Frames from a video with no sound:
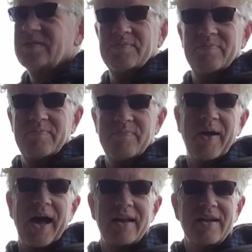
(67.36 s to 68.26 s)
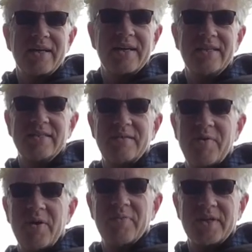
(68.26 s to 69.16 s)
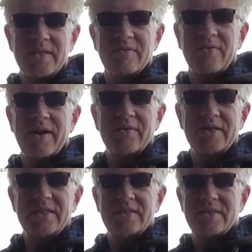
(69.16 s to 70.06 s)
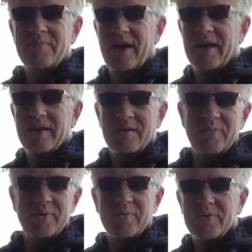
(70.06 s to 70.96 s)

is bad, like it is at the moment, and the ground conditions are bad, I can pull it